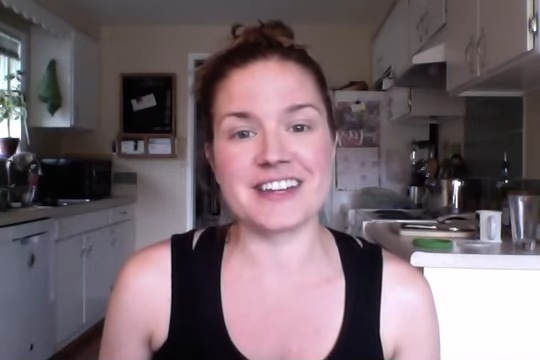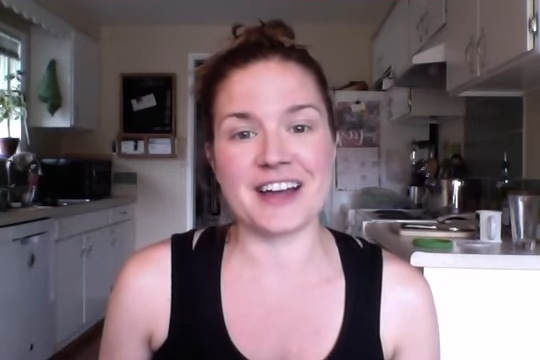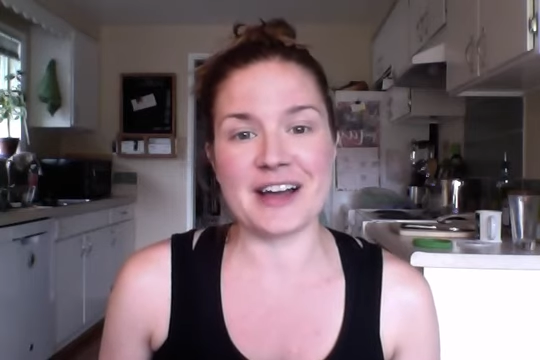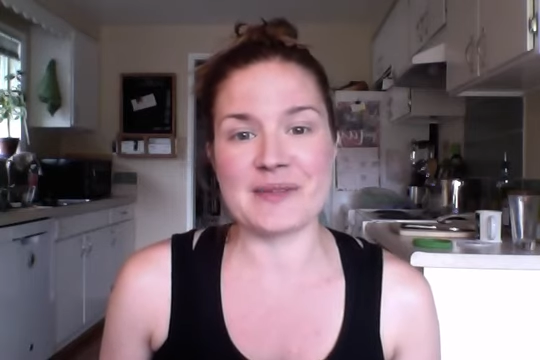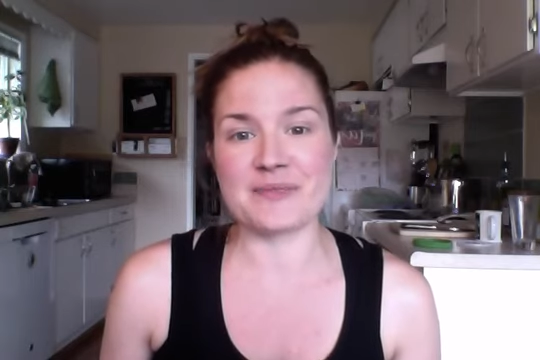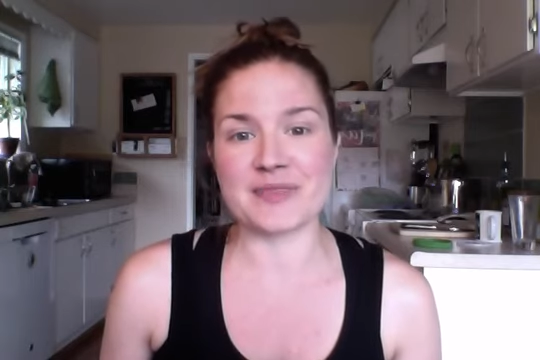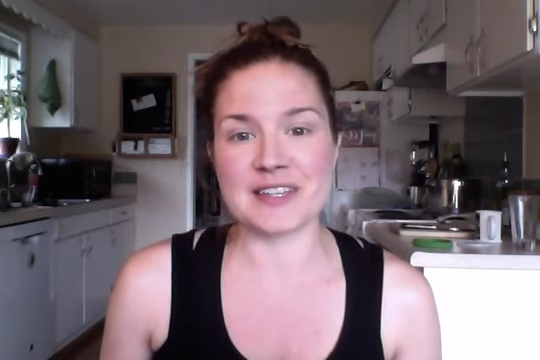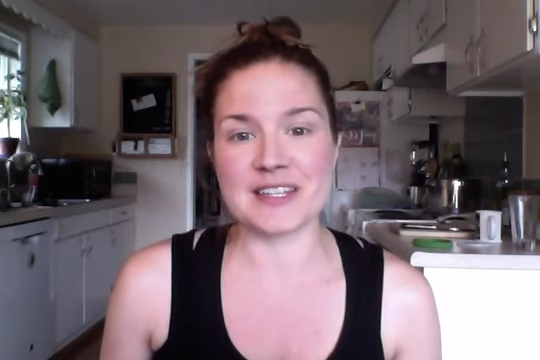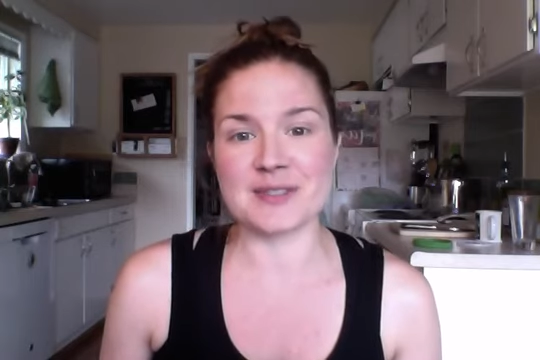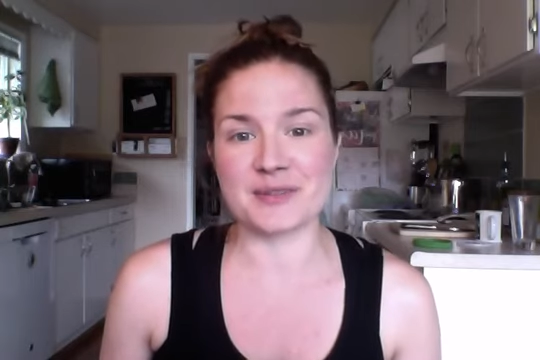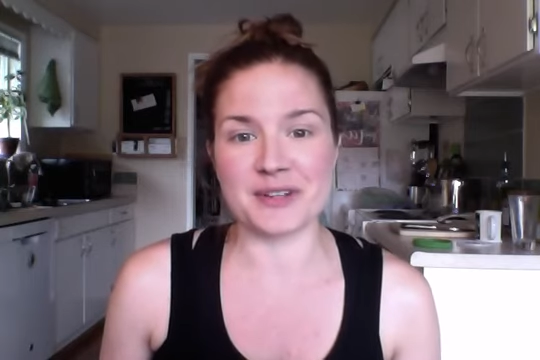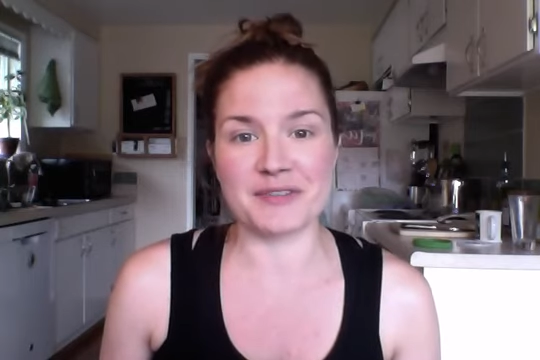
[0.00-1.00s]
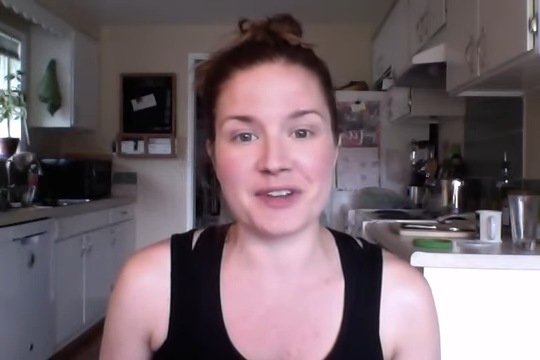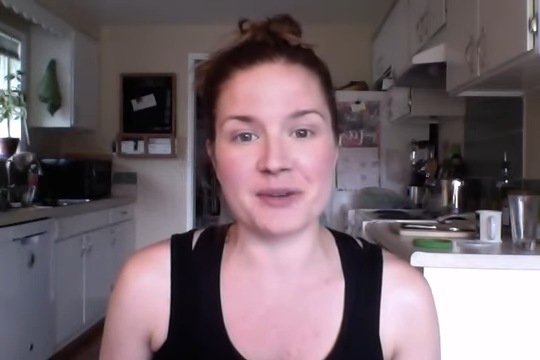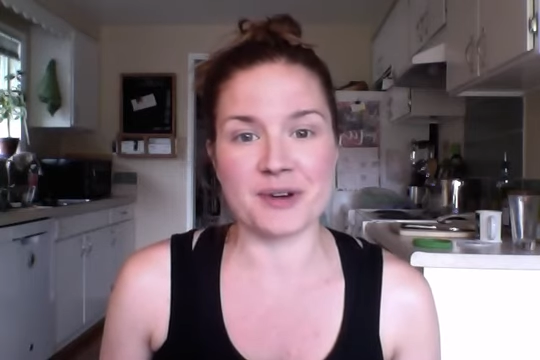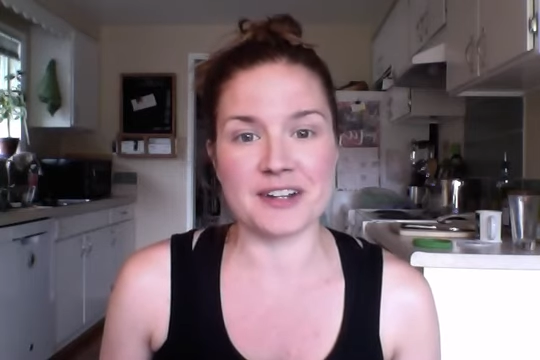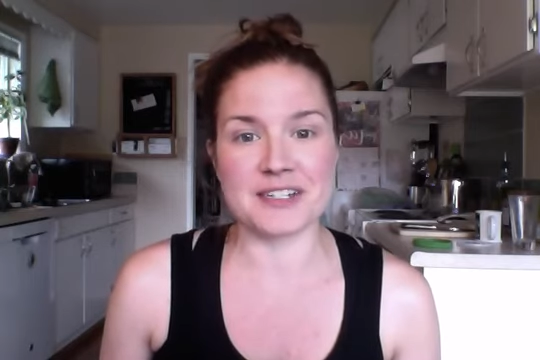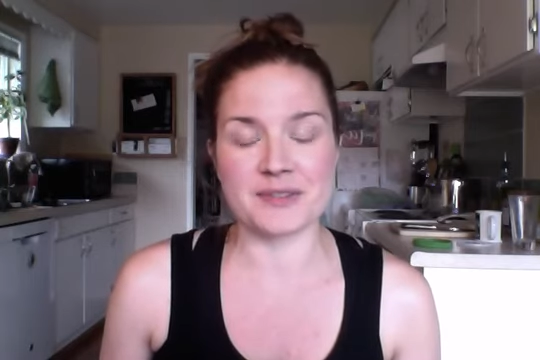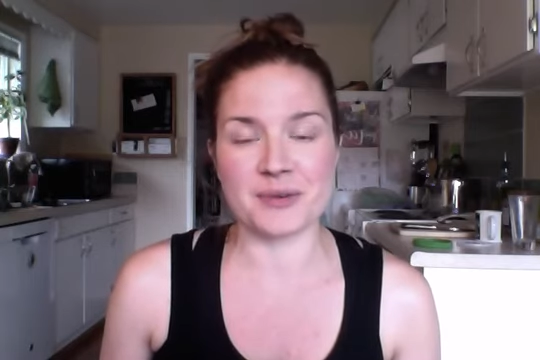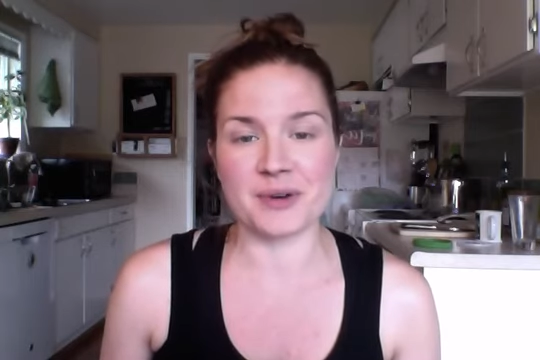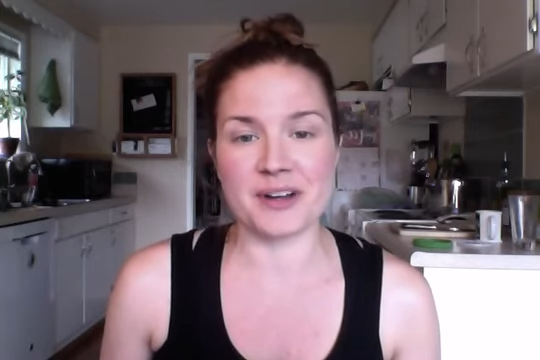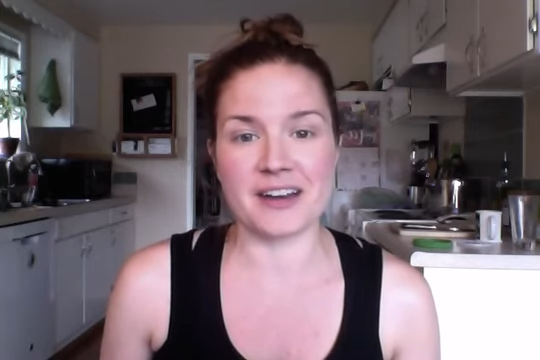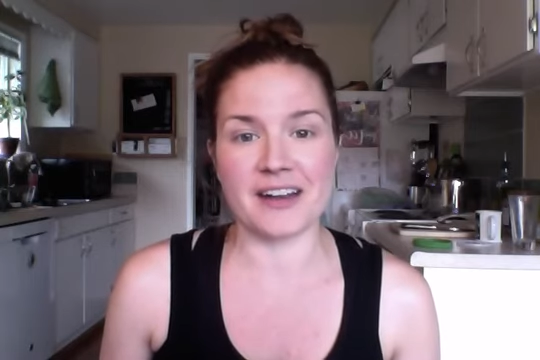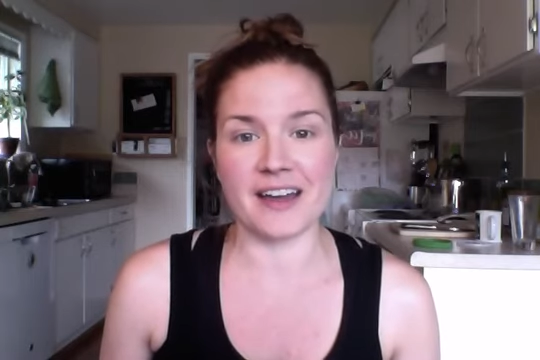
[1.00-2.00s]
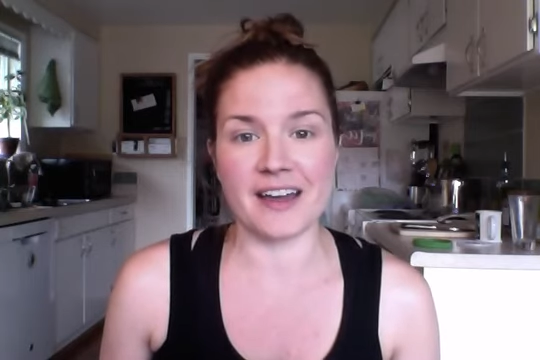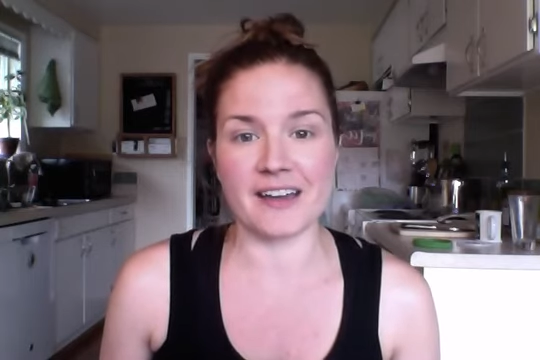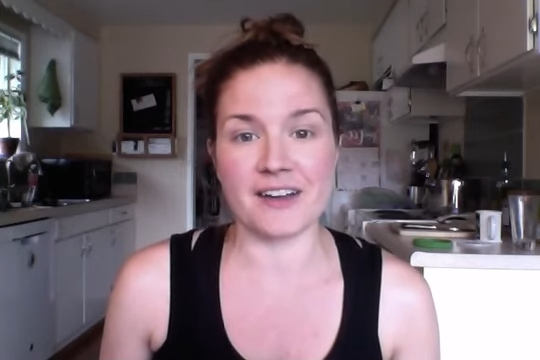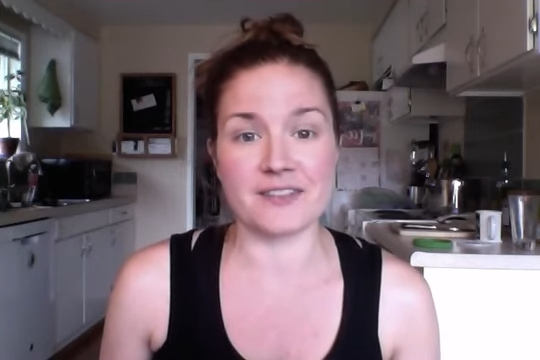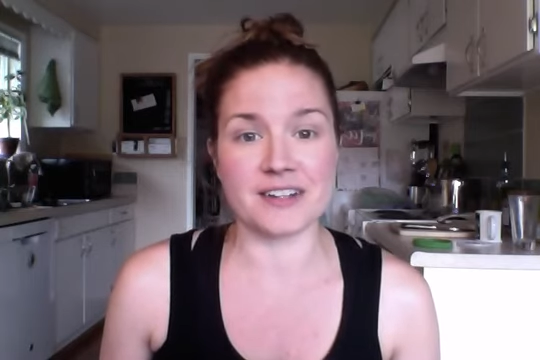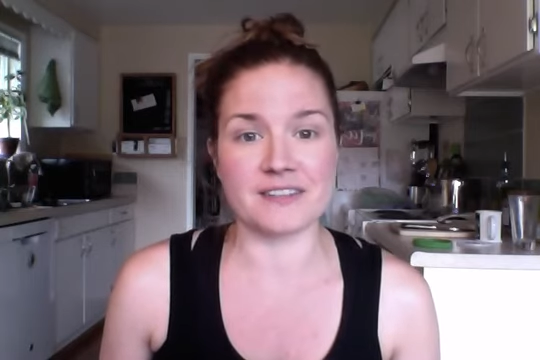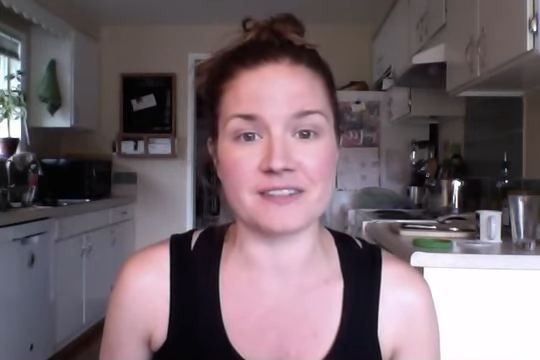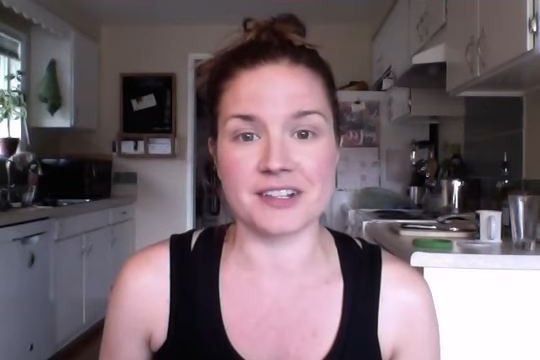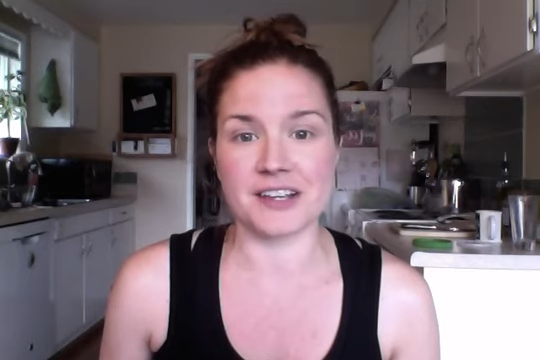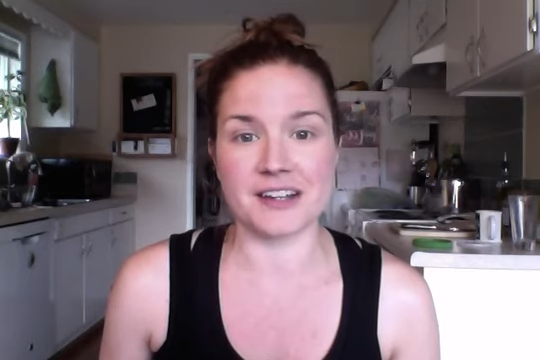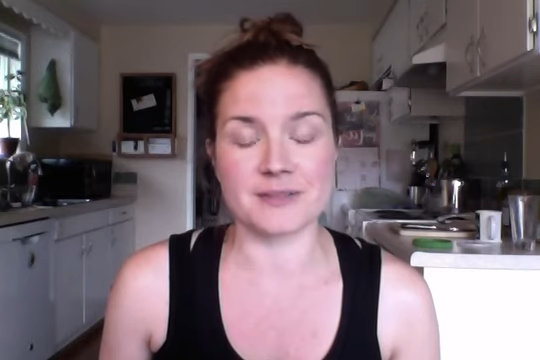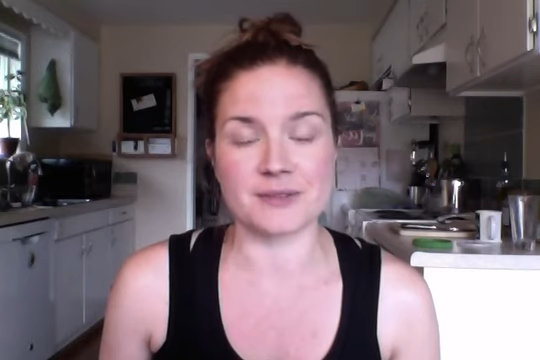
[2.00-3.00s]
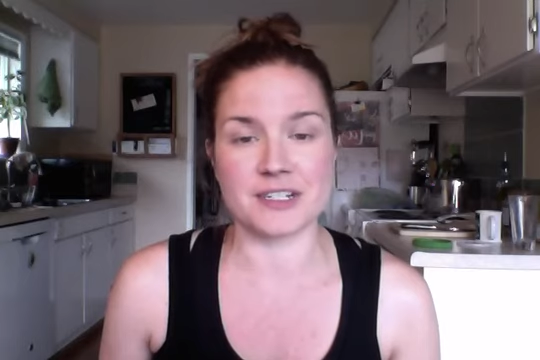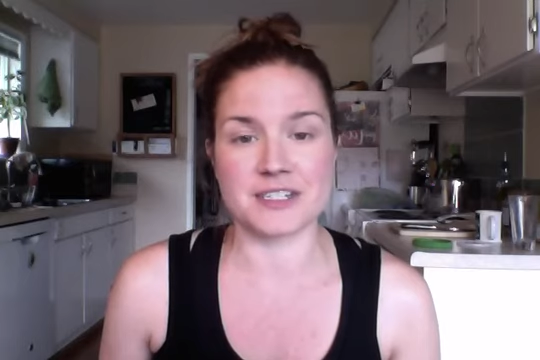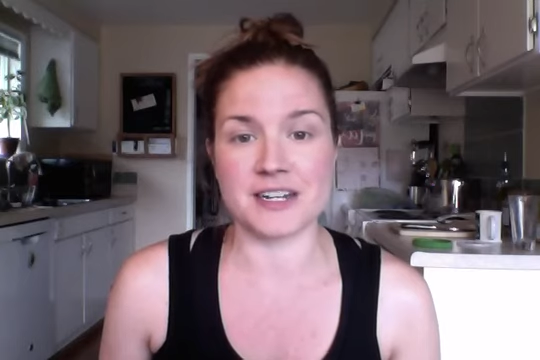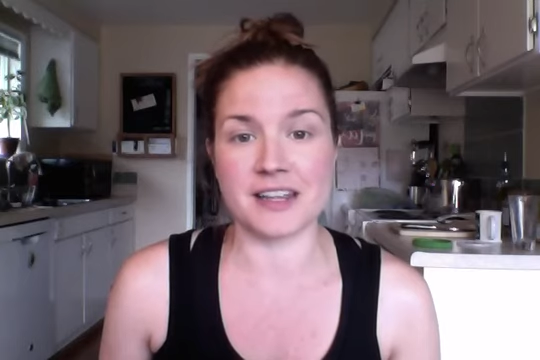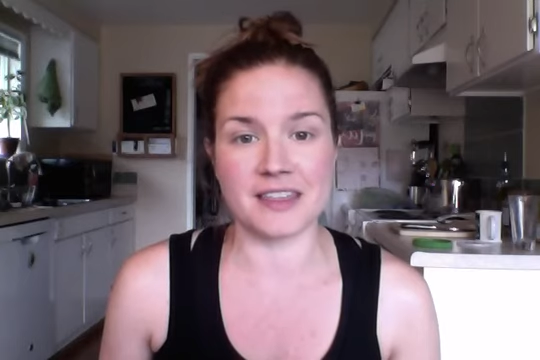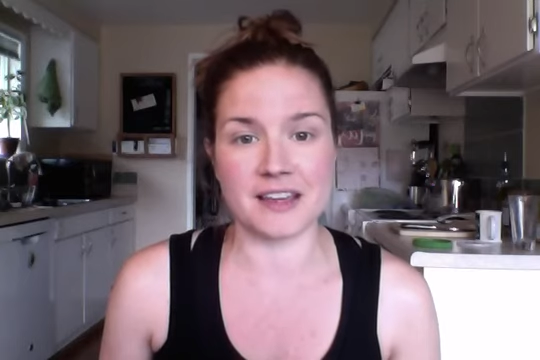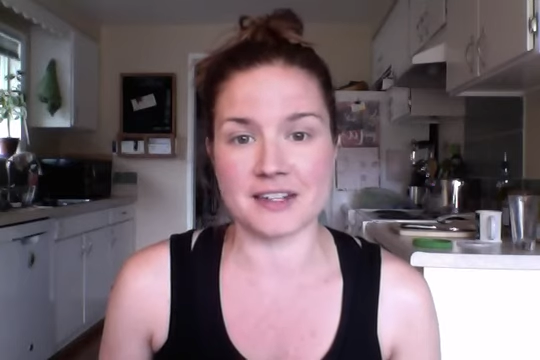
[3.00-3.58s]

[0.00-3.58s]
Um, it's been really fun to watch everyone. I haven't really got to watch anything.